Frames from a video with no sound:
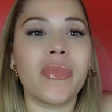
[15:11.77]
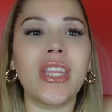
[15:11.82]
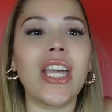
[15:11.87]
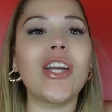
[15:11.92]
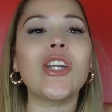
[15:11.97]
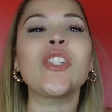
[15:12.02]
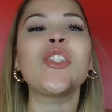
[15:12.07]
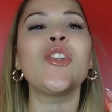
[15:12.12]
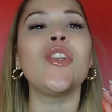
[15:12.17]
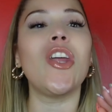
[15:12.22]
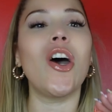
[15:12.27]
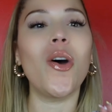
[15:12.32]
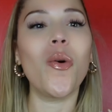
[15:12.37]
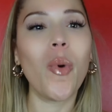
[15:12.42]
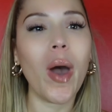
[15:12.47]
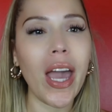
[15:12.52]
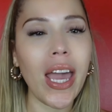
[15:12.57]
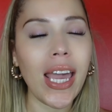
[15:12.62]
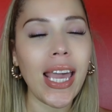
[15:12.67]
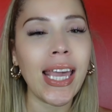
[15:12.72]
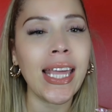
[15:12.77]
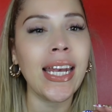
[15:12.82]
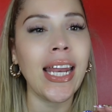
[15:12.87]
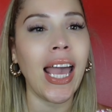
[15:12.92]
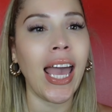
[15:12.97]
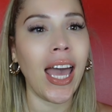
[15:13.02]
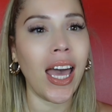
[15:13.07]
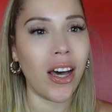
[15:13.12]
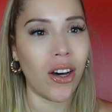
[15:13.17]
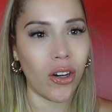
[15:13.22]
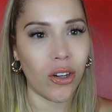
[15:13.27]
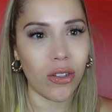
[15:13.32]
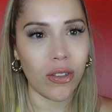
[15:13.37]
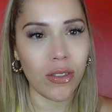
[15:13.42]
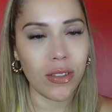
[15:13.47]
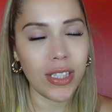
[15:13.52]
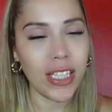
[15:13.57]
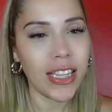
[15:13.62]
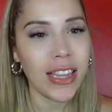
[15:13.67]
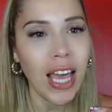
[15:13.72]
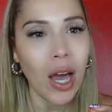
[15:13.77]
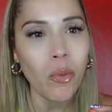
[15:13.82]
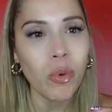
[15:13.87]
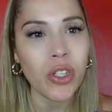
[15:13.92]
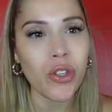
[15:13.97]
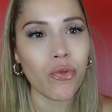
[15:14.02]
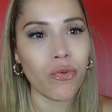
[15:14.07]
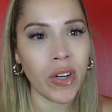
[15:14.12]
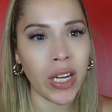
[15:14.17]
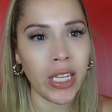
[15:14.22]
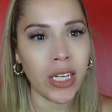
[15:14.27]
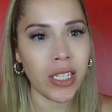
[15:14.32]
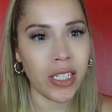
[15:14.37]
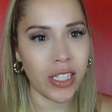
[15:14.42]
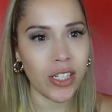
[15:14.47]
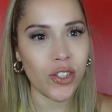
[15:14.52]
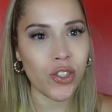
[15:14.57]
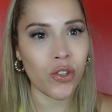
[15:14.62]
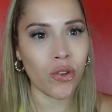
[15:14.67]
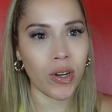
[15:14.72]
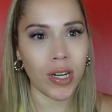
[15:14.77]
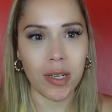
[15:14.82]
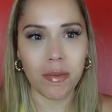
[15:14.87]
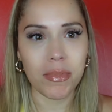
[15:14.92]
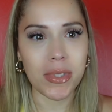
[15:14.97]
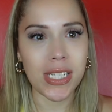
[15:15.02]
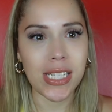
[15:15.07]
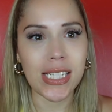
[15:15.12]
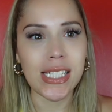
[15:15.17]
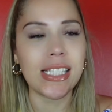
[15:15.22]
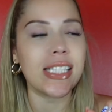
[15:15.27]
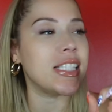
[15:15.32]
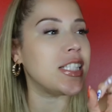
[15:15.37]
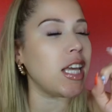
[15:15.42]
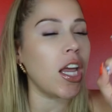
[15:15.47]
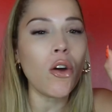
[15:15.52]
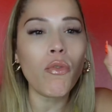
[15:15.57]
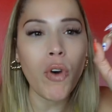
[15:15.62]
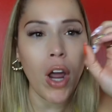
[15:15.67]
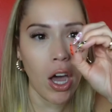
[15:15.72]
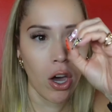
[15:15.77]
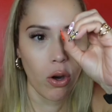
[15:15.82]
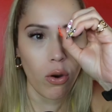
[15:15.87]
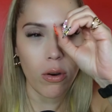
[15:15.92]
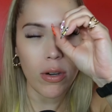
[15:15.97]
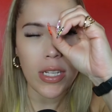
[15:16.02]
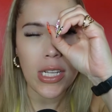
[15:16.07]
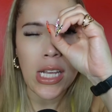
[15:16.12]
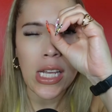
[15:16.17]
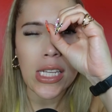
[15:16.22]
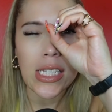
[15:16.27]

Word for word: There's no way in hell that that was written in the script. 0%